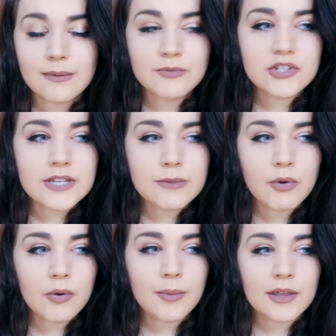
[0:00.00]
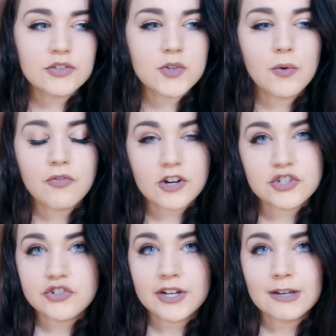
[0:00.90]
I'm just at the point where I'm like so
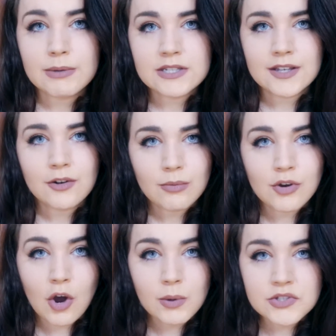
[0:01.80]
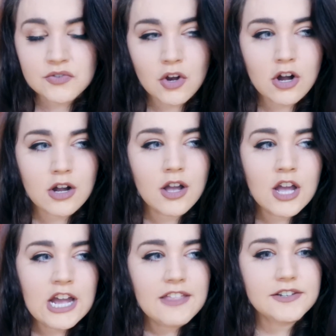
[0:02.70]
frustrated because I don't know what's wrong.
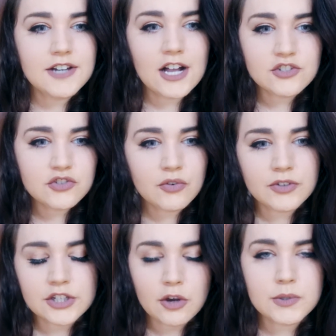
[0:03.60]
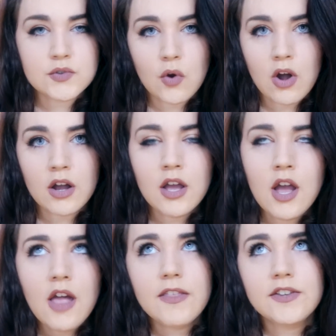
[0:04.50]
The doctors don't really know what's wrong.
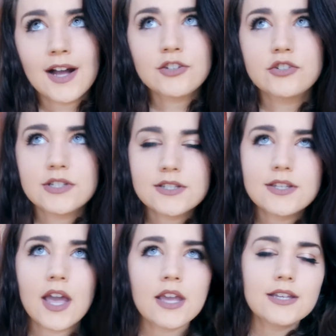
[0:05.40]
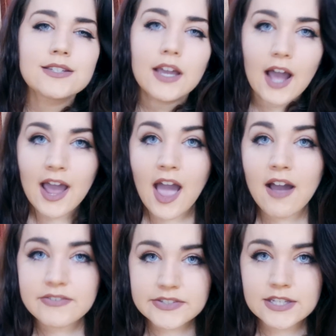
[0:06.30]
The doctor did say, he's like, I
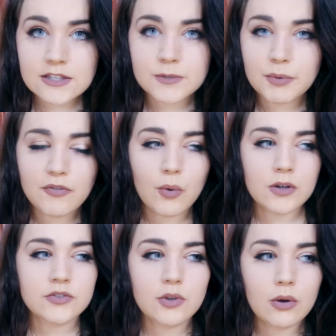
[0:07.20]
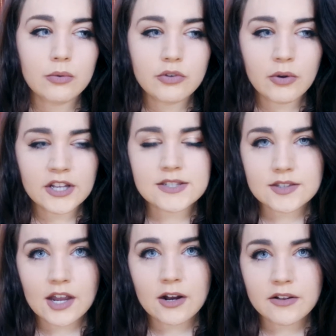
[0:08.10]
have seen this before, so don't get
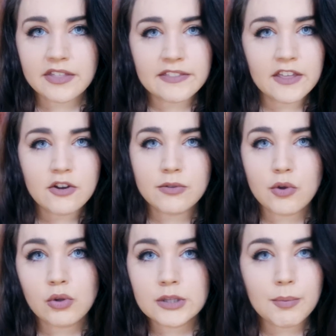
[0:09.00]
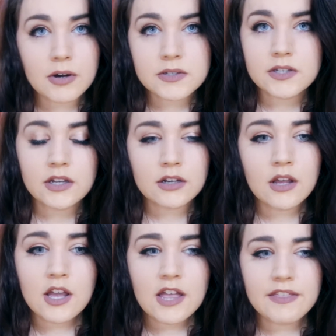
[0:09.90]
scared and think that you're the only person
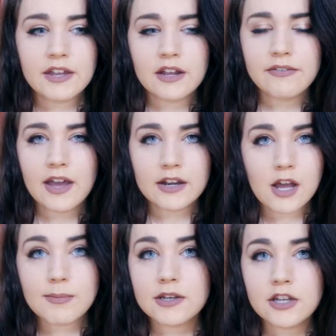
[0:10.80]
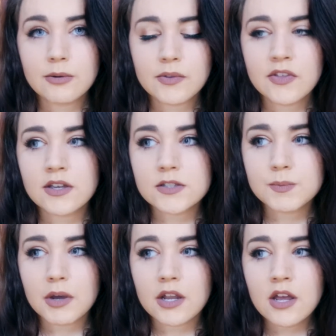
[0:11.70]
that I've had come in here with this,
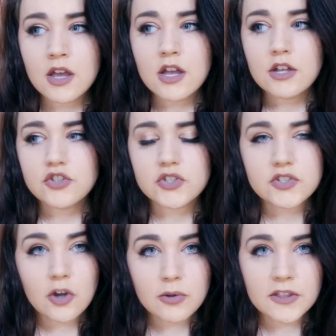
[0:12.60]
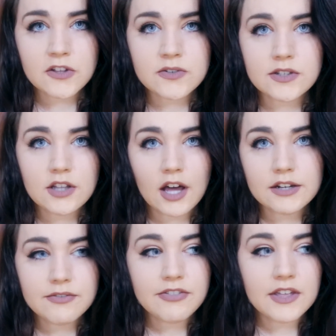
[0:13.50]
but just know that there's a lot
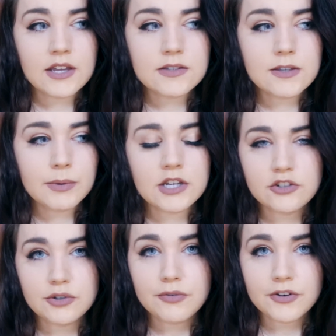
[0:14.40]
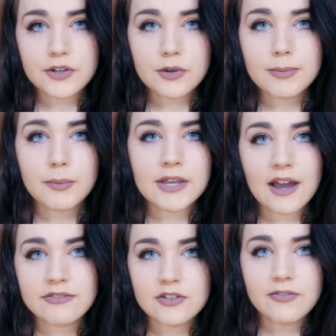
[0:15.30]
of things that we could do for you, but we
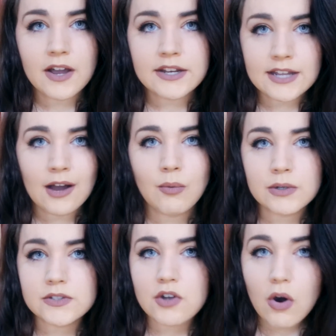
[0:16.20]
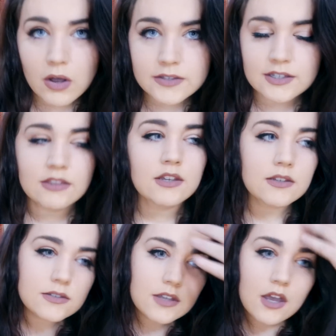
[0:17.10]
have to find out what's causing
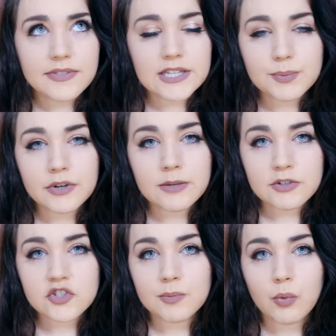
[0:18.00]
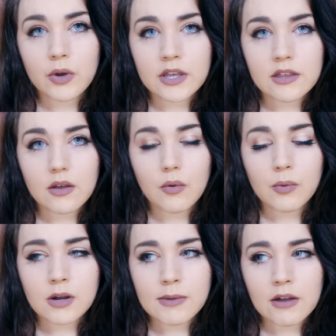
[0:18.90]
this. That's pretty much the point
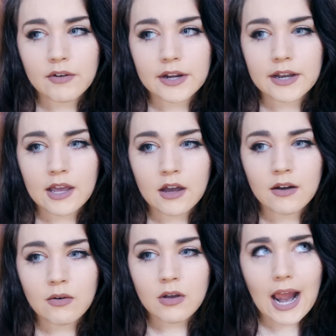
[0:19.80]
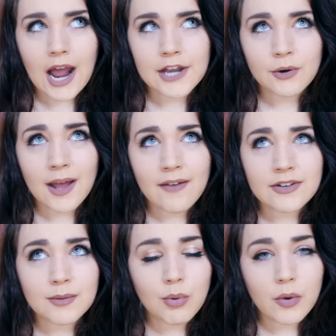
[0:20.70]
where I'm at right now. I don't have
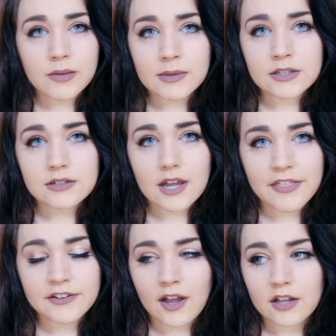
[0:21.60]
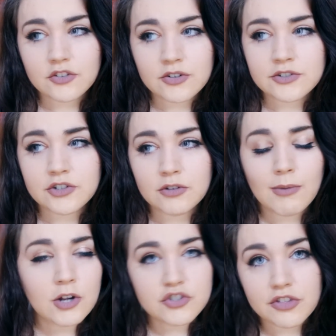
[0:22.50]
an appointment at the doctor until
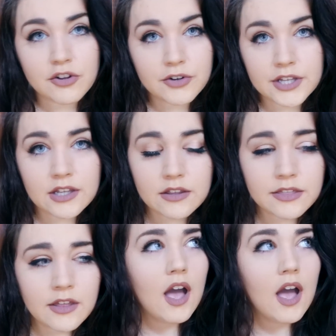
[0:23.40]
March 30th.